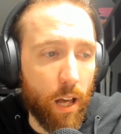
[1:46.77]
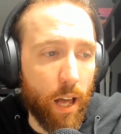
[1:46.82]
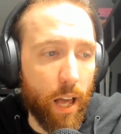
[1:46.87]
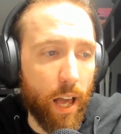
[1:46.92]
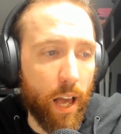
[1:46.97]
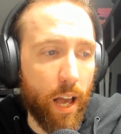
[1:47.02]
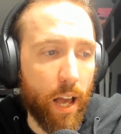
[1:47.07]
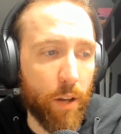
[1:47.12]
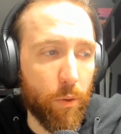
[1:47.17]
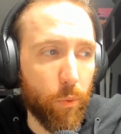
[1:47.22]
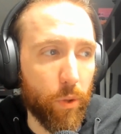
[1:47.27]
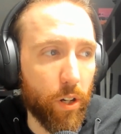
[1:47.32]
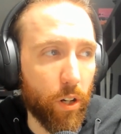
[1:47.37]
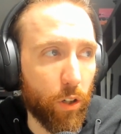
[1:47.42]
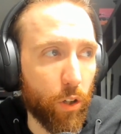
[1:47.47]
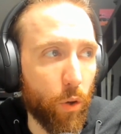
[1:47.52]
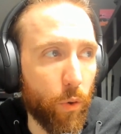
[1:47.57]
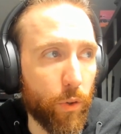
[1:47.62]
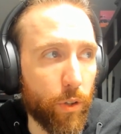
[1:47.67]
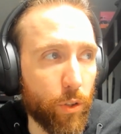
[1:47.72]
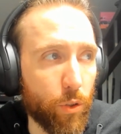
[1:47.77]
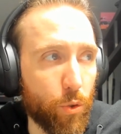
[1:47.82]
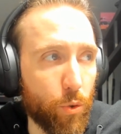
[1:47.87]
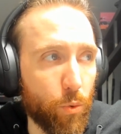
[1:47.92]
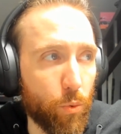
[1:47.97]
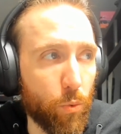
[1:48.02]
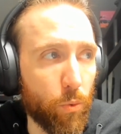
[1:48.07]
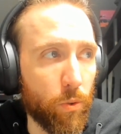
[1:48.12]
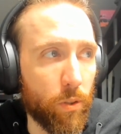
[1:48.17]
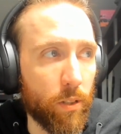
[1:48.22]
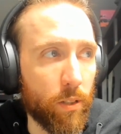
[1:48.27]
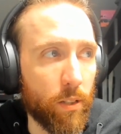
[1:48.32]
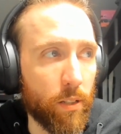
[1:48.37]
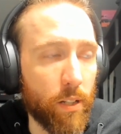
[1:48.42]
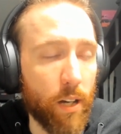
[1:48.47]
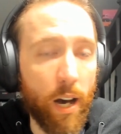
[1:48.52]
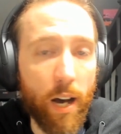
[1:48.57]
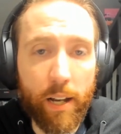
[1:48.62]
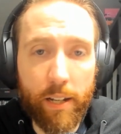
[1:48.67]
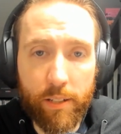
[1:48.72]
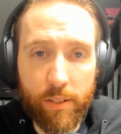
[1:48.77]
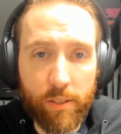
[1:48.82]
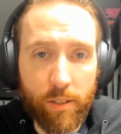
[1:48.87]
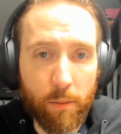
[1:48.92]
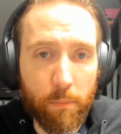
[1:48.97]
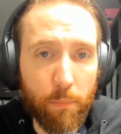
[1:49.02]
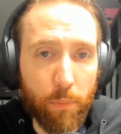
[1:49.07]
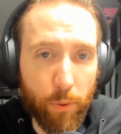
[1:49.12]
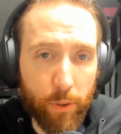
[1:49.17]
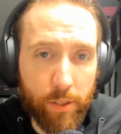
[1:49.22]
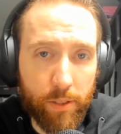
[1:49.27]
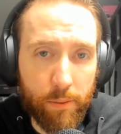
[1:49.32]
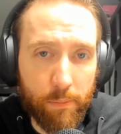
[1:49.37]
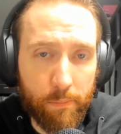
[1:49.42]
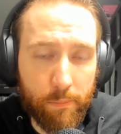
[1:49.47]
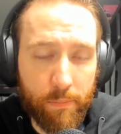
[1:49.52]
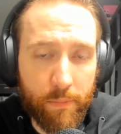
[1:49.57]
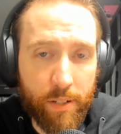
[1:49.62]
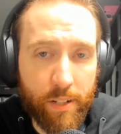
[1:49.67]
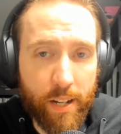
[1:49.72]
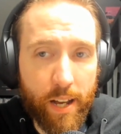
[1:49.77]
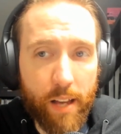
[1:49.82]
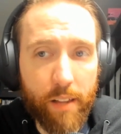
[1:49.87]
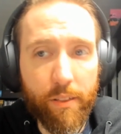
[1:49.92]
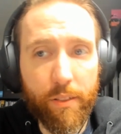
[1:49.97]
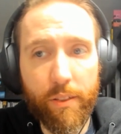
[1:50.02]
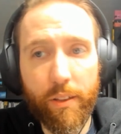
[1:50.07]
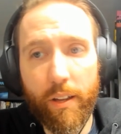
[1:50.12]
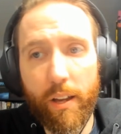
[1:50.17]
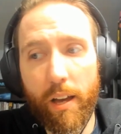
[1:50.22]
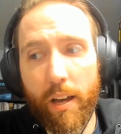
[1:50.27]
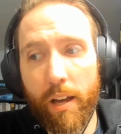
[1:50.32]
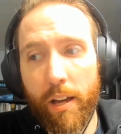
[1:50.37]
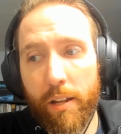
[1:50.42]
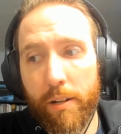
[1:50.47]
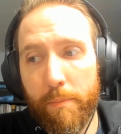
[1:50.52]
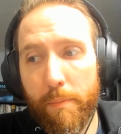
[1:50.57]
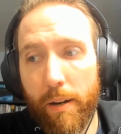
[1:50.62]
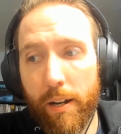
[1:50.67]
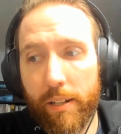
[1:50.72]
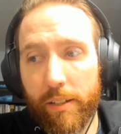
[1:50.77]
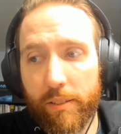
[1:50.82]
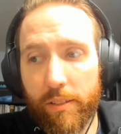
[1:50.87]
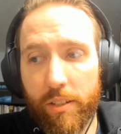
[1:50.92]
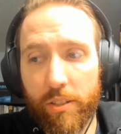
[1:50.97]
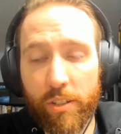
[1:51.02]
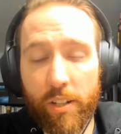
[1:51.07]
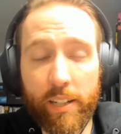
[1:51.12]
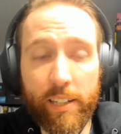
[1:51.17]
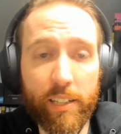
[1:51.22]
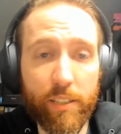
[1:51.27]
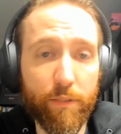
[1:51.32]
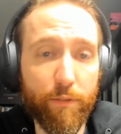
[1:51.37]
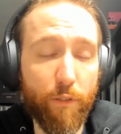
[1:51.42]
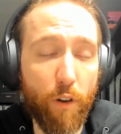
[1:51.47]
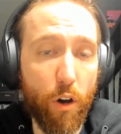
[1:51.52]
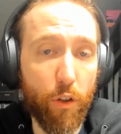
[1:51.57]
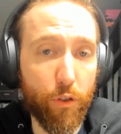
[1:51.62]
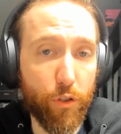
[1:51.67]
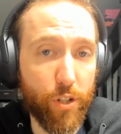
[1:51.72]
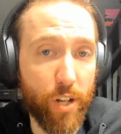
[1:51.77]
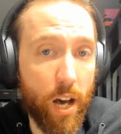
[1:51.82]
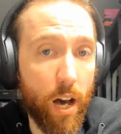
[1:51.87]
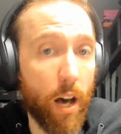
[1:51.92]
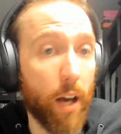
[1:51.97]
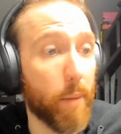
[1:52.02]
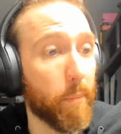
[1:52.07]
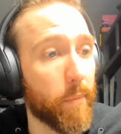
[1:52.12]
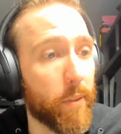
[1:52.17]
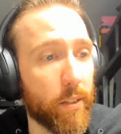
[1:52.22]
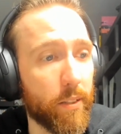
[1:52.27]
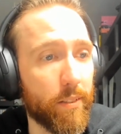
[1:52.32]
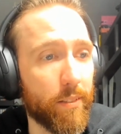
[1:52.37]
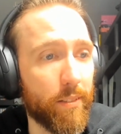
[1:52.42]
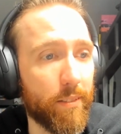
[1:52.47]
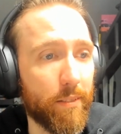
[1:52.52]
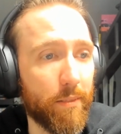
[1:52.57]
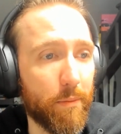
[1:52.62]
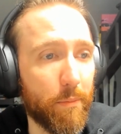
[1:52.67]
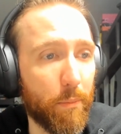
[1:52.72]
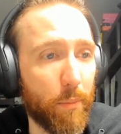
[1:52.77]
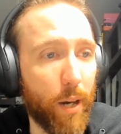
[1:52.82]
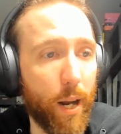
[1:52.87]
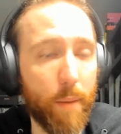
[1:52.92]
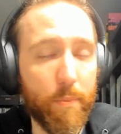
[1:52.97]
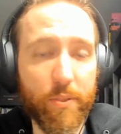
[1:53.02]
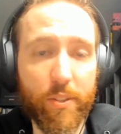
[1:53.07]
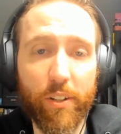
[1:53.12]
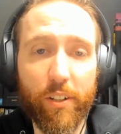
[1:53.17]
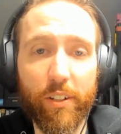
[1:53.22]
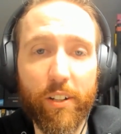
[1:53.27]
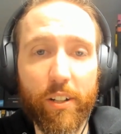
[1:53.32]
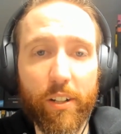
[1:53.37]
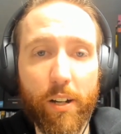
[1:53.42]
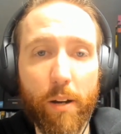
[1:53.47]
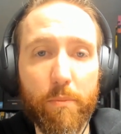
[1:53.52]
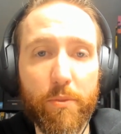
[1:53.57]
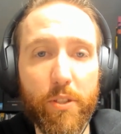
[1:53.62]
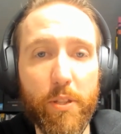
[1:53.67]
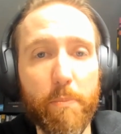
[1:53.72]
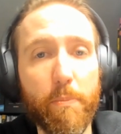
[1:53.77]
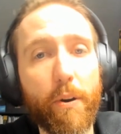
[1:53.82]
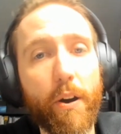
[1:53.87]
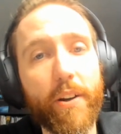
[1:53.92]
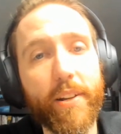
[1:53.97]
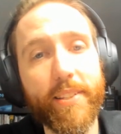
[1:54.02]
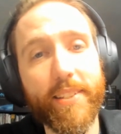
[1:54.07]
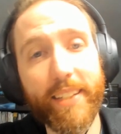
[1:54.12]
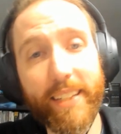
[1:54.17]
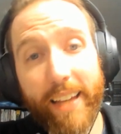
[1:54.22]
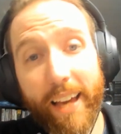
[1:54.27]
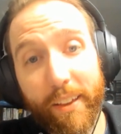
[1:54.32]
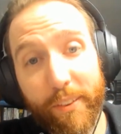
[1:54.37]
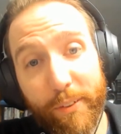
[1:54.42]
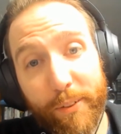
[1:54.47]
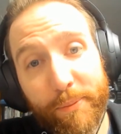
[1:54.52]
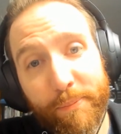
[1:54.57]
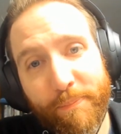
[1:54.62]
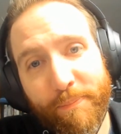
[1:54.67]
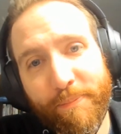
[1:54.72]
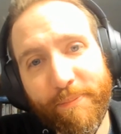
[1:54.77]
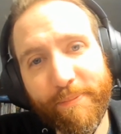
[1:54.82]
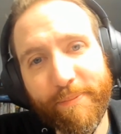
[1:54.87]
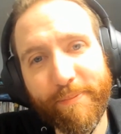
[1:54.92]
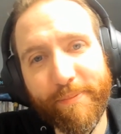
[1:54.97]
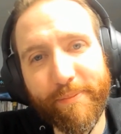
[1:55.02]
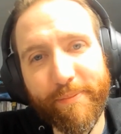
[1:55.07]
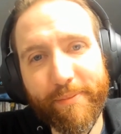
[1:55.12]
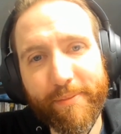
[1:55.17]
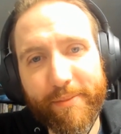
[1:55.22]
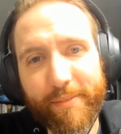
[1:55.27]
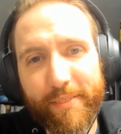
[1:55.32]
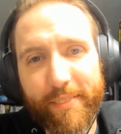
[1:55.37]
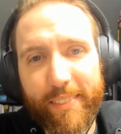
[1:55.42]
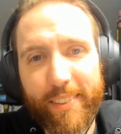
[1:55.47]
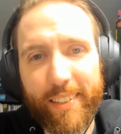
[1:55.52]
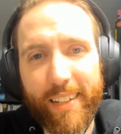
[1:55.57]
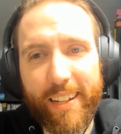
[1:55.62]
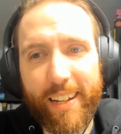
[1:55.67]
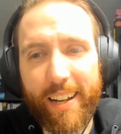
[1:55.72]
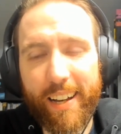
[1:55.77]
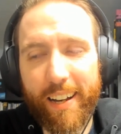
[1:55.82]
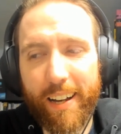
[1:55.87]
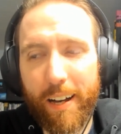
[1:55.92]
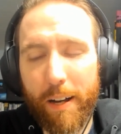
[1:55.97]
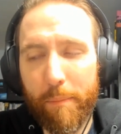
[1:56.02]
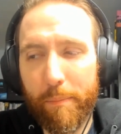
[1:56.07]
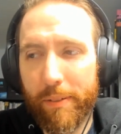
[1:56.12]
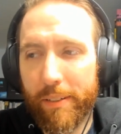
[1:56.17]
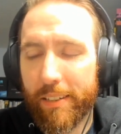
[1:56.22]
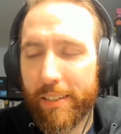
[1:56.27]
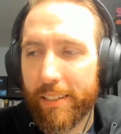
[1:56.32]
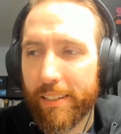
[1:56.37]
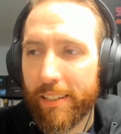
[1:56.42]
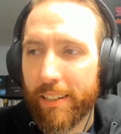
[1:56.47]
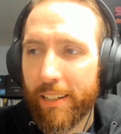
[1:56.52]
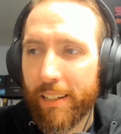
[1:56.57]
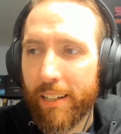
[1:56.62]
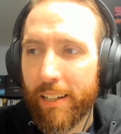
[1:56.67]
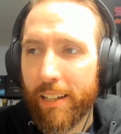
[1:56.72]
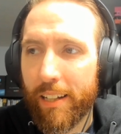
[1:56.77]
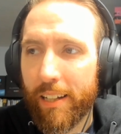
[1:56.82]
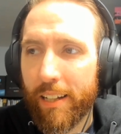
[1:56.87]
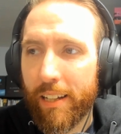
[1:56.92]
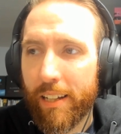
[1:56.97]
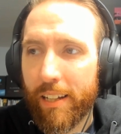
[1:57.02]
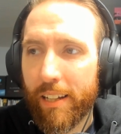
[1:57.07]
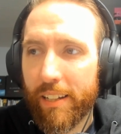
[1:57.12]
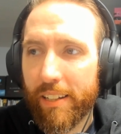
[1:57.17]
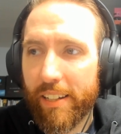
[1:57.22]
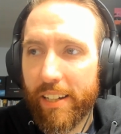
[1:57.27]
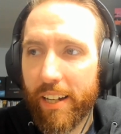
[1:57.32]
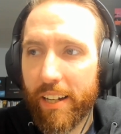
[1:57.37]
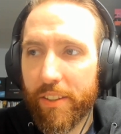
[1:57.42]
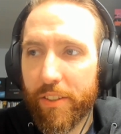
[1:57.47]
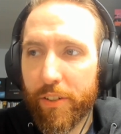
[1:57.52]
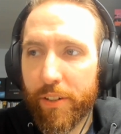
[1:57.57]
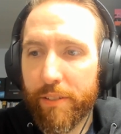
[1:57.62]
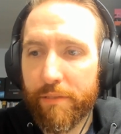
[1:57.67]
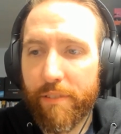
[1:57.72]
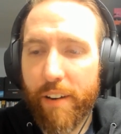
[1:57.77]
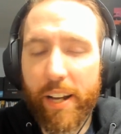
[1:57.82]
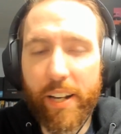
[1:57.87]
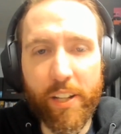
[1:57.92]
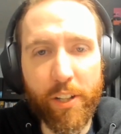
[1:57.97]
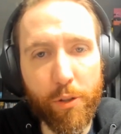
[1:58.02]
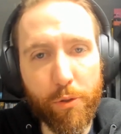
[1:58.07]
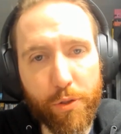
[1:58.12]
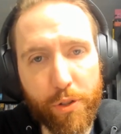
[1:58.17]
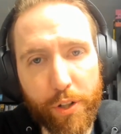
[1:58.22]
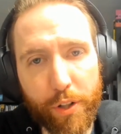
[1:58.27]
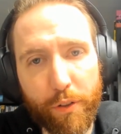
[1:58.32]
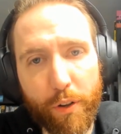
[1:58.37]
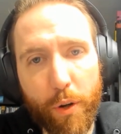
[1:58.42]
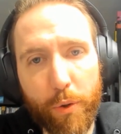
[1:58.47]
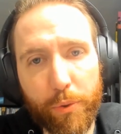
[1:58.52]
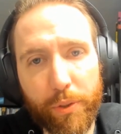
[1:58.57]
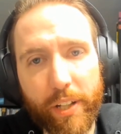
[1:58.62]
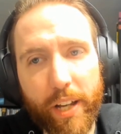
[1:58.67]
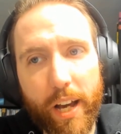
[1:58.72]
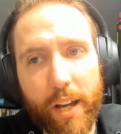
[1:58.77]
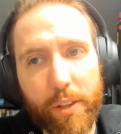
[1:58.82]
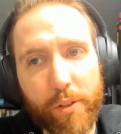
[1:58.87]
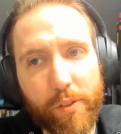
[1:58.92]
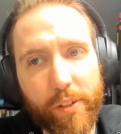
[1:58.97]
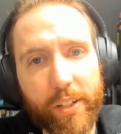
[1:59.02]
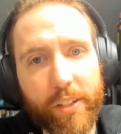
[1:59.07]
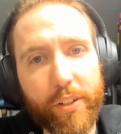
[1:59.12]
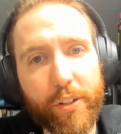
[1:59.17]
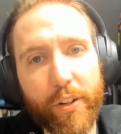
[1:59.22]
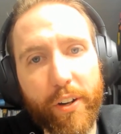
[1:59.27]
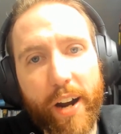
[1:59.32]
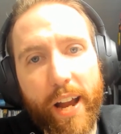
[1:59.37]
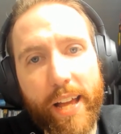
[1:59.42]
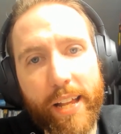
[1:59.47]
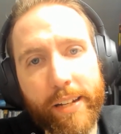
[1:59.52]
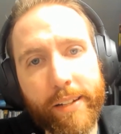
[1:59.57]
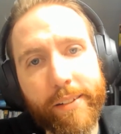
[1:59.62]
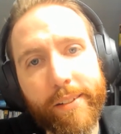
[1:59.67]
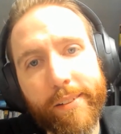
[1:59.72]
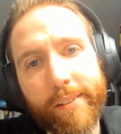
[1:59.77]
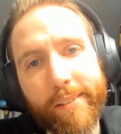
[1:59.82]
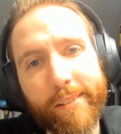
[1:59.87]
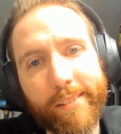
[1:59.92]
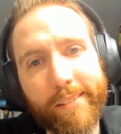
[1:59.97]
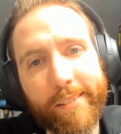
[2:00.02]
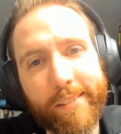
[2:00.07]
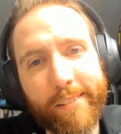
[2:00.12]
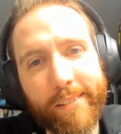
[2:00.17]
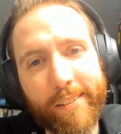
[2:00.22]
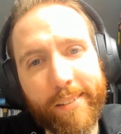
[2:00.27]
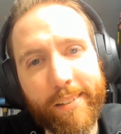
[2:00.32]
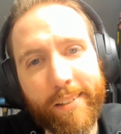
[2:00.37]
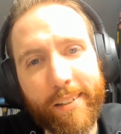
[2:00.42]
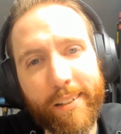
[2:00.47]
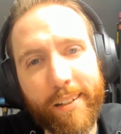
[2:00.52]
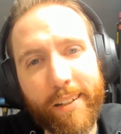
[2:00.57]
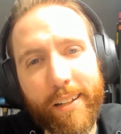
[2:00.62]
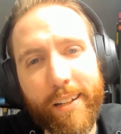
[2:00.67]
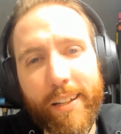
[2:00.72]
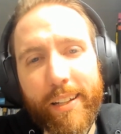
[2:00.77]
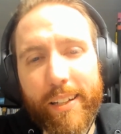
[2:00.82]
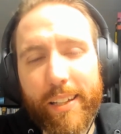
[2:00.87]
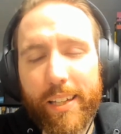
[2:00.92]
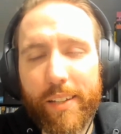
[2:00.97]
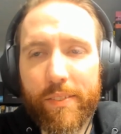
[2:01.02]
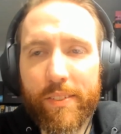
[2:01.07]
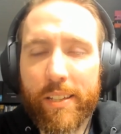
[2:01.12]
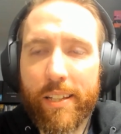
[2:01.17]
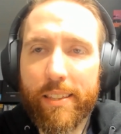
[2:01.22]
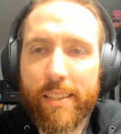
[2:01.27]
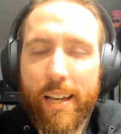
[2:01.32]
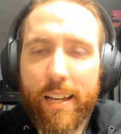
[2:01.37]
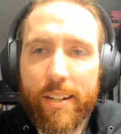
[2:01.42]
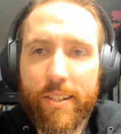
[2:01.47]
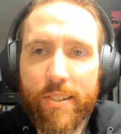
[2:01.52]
and we are going to die at some point, death, and by extension, I guess, father time, perhaps they're going to come to the party together. Um, yeah, they're inviting you to your own gathering, your end. Given that that